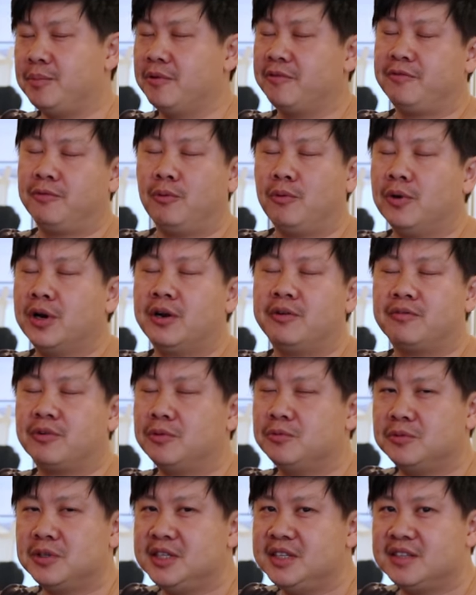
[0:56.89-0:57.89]
but for whatever
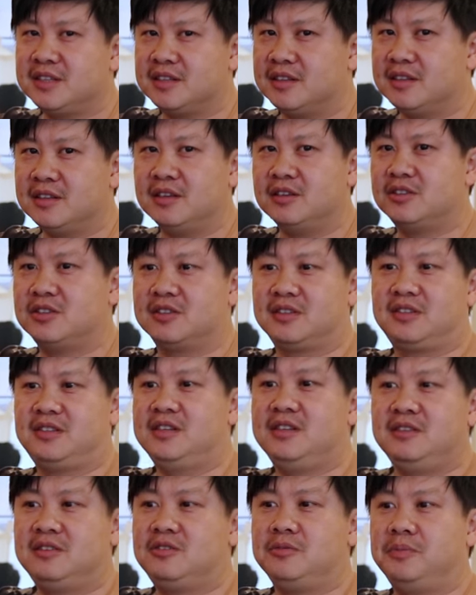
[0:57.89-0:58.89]
reason, there just
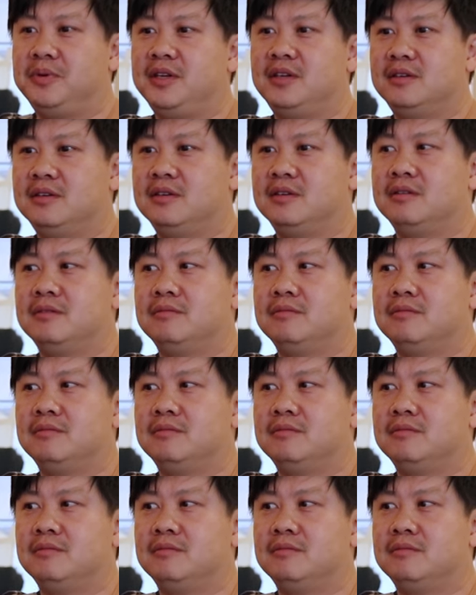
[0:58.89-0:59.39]
seemed to be a